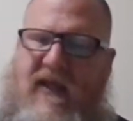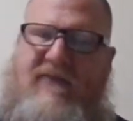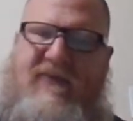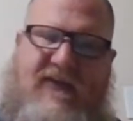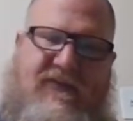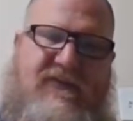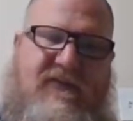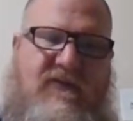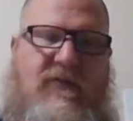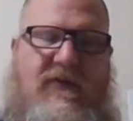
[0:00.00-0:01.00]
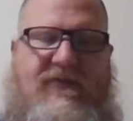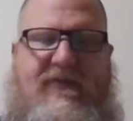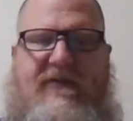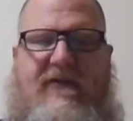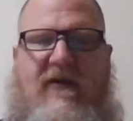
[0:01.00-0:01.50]
I have had to deal with
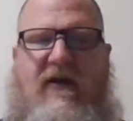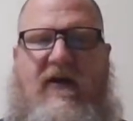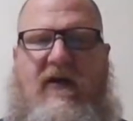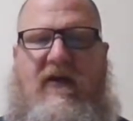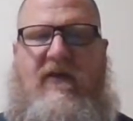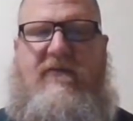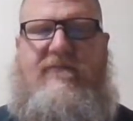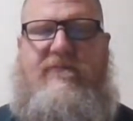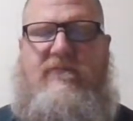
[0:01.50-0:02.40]
it at